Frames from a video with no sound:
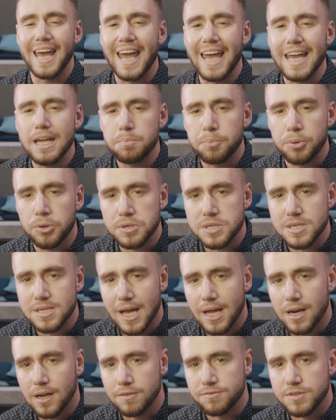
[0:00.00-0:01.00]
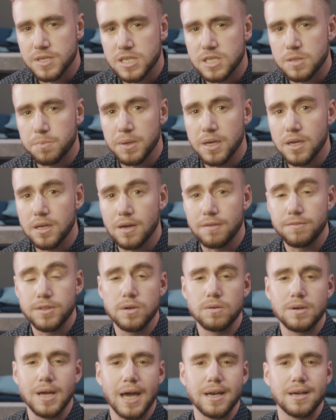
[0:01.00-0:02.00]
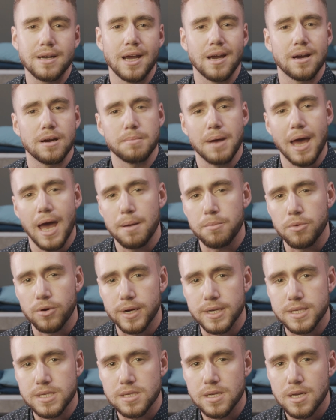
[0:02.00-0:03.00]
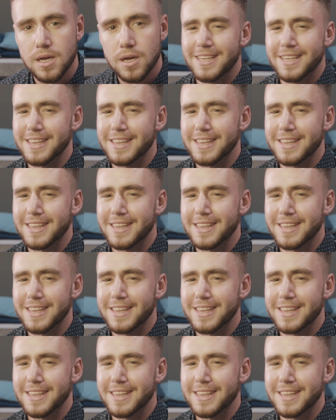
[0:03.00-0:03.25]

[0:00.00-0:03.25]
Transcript: 8% of the speed of the United Arab Emirates.